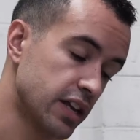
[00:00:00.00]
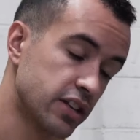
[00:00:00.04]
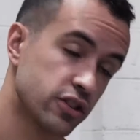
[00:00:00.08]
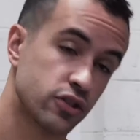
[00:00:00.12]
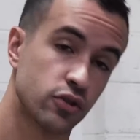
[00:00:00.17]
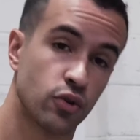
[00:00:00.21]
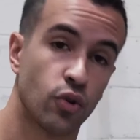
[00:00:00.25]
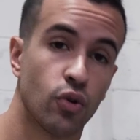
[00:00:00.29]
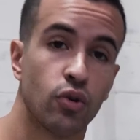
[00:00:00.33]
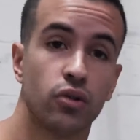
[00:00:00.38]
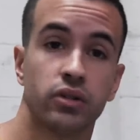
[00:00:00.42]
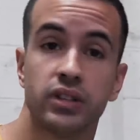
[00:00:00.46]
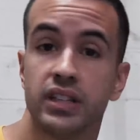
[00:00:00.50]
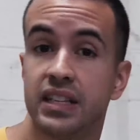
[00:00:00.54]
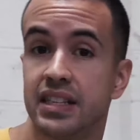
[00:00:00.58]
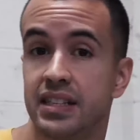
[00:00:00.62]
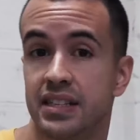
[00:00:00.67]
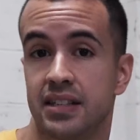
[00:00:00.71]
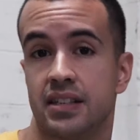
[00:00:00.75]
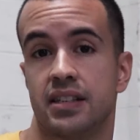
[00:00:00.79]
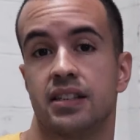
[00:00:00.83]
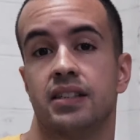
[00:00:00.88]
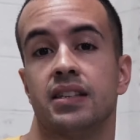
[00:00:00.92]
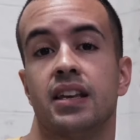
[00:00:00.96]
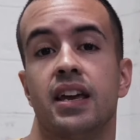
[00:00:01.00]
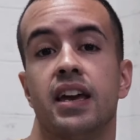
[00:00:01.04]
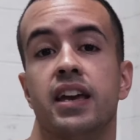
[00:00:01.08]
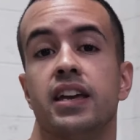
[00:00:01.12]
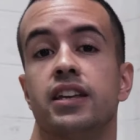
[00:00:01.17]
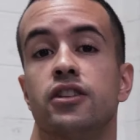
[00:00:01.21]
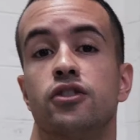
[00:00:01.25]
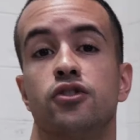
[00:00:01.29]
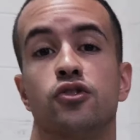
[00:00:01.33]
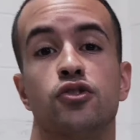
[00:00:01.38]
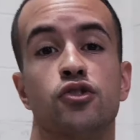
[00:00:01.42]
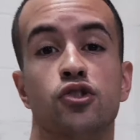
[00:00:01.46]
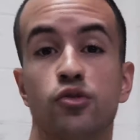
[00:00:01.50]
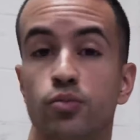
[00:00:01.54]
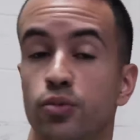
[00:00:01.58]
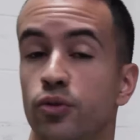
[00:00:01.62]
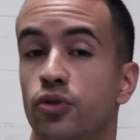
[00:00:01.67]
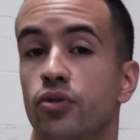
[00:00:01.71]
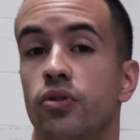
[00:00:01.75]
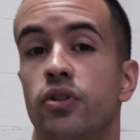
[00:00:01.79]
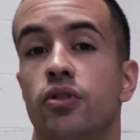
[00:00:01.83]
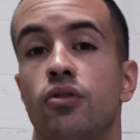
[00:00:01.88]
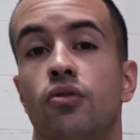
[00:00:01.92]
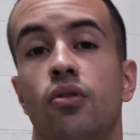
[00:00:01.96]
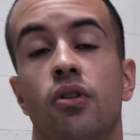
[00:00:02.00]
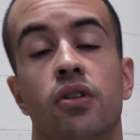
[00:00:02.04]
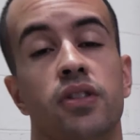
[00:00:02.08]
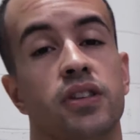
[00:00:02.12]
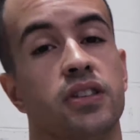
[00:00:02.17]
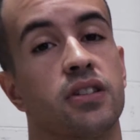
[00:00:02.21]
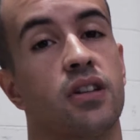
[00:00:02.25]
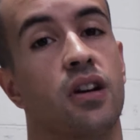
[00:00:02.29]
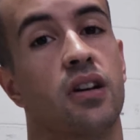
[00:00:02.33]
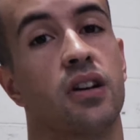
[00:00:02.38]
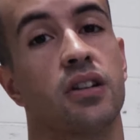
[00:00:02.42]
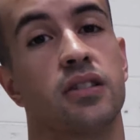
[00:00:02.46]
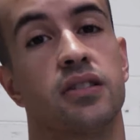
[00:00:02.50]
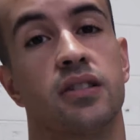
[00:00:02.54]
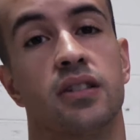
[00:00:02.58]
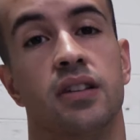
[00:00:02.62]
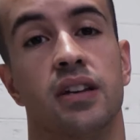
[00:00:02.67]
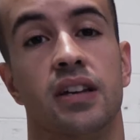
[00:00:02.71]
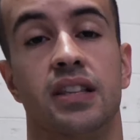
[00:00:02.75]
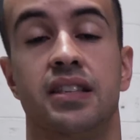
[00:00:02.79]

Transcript: Engine oil, needless to say, is super critical in these cars.